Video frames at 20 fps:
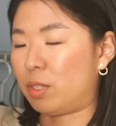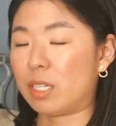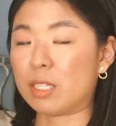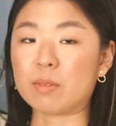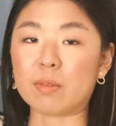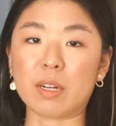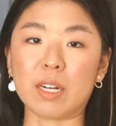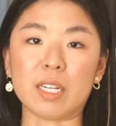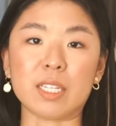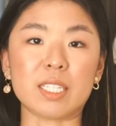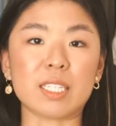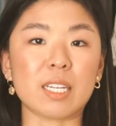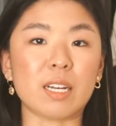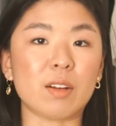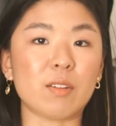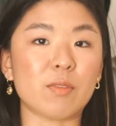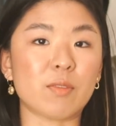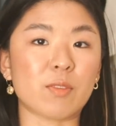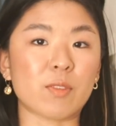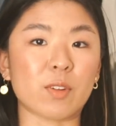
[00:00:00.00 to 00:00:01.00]
This one I'll
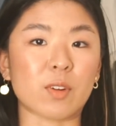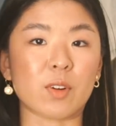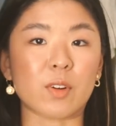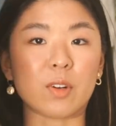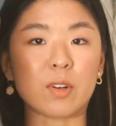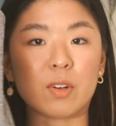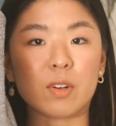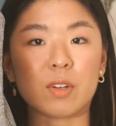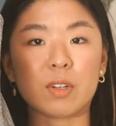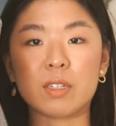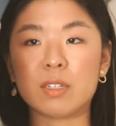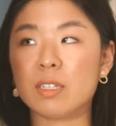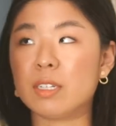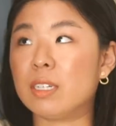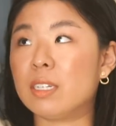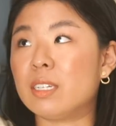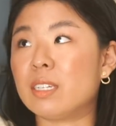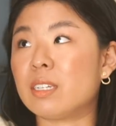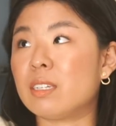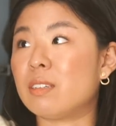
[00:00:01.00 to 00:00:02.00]
sell for
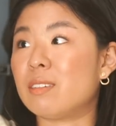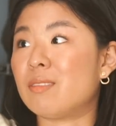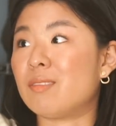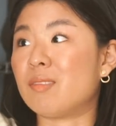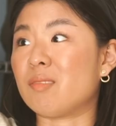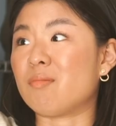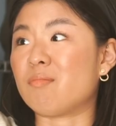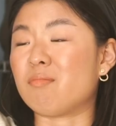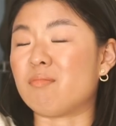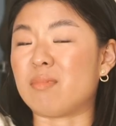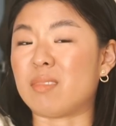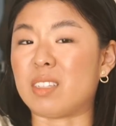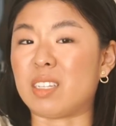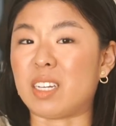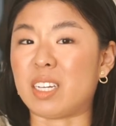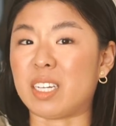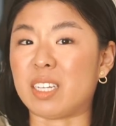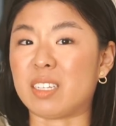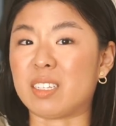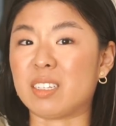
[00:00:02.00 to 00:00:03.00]

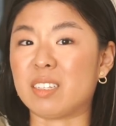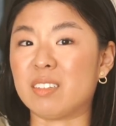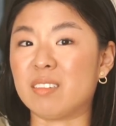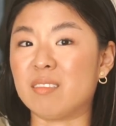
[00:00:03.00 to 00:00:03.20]
like